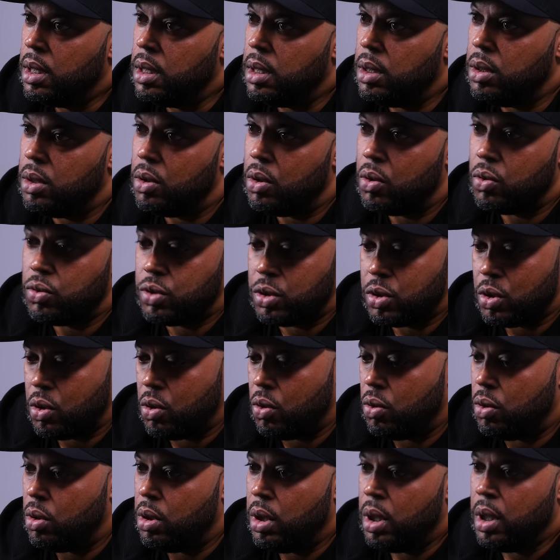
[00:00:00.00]
You know,
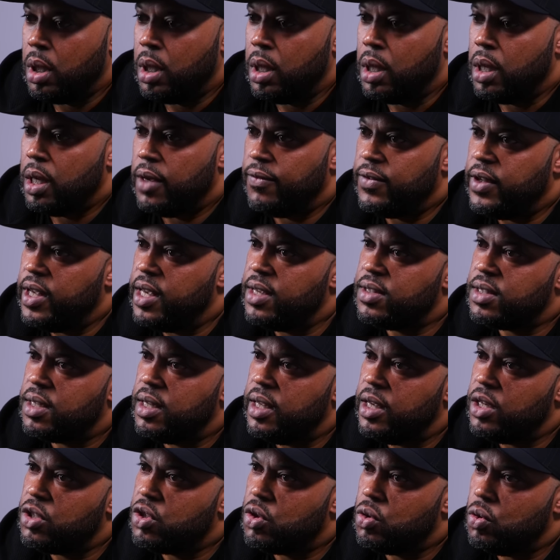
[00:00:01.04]
so if there's an
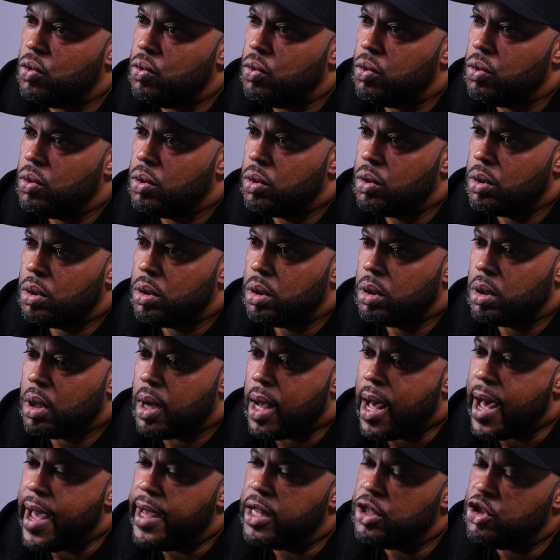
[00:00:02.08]
issue,
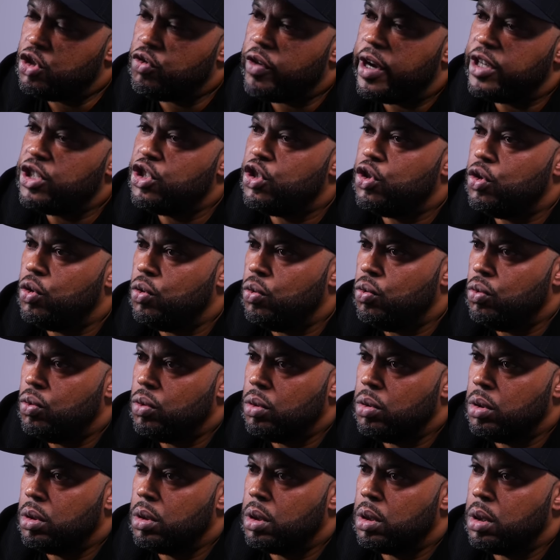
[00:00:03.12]
I address you.
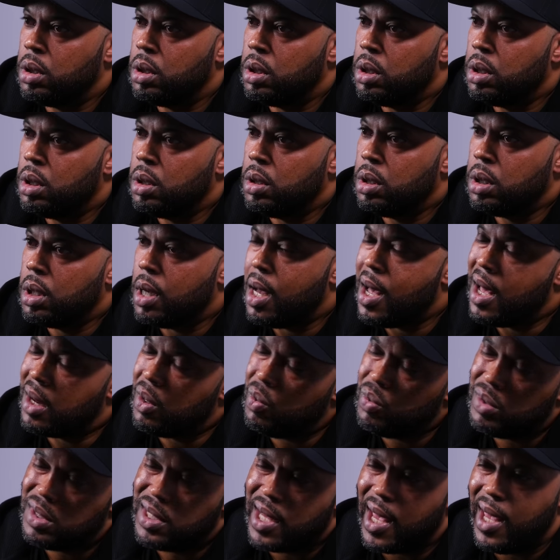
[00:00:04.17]
I
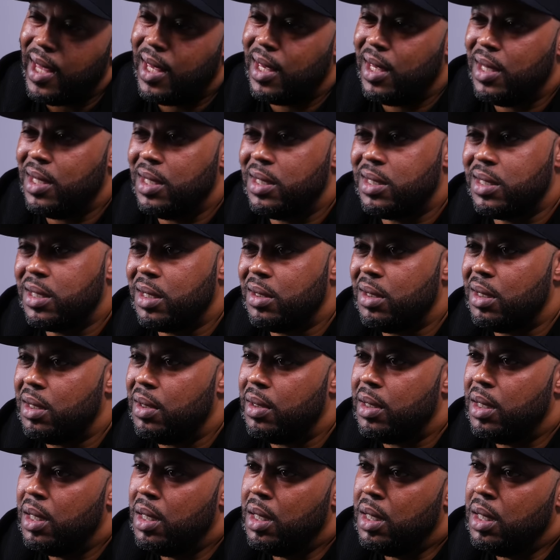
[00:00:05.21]
don't take it
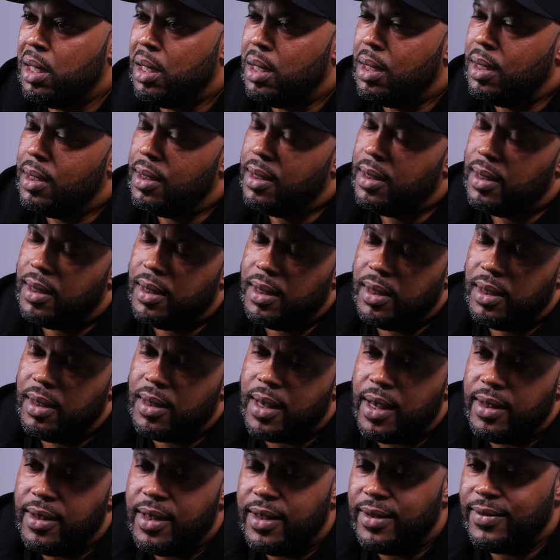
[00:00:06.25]
to.
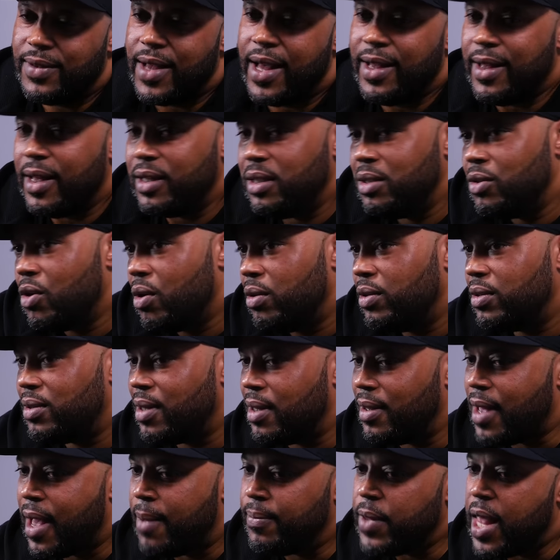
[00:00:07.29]
I, you know,
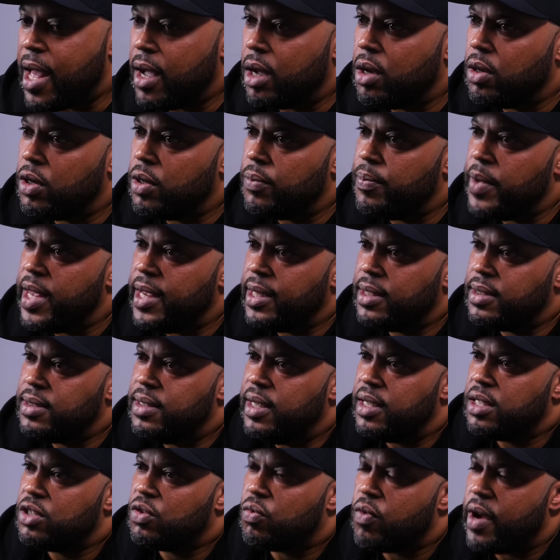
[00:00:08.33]
I'm not gonna make
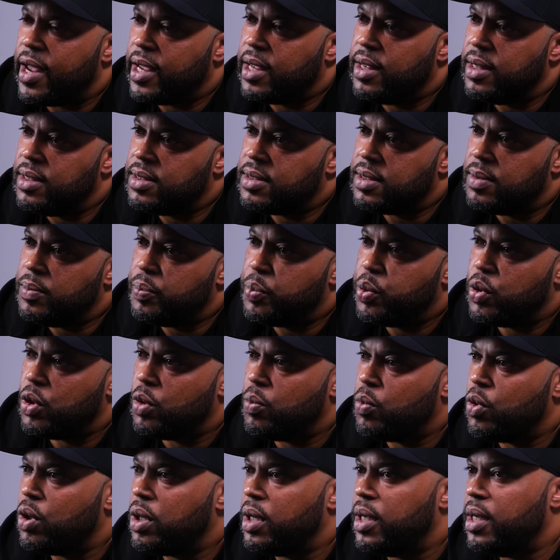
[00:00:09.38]
diss records and put
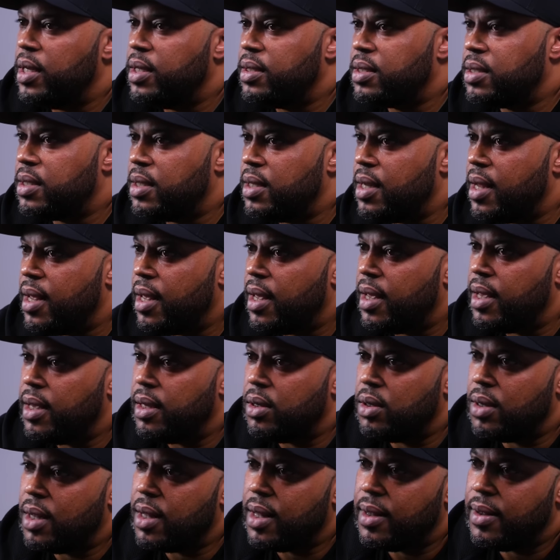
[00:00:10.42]
them on the internet
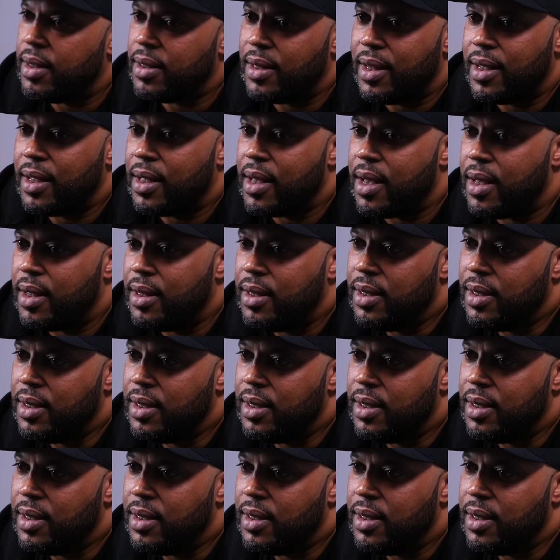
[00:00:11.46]
and uh, like